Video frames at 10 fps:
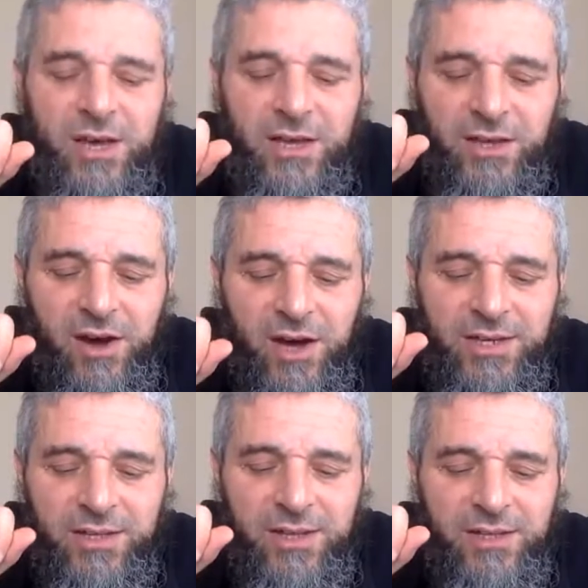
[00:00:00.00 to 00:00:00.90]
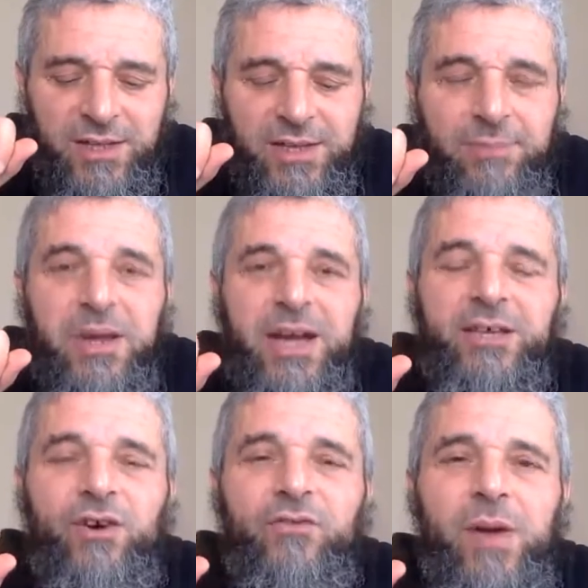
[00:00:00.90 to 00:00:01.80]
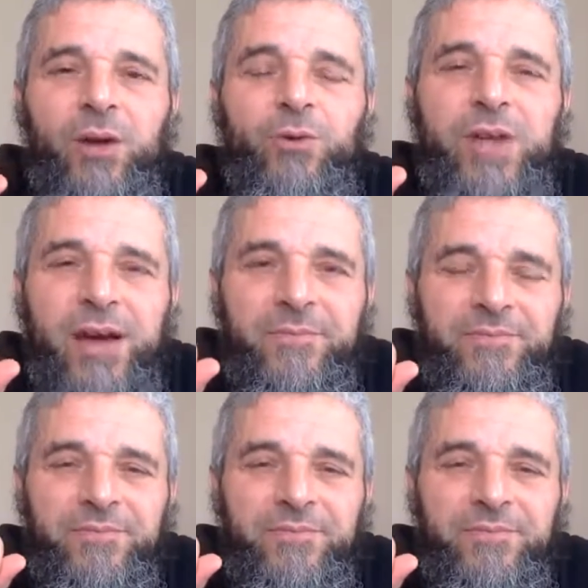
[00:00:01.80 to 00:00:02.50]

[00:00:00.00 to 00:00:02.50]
regarding the bi'r of Ma'una,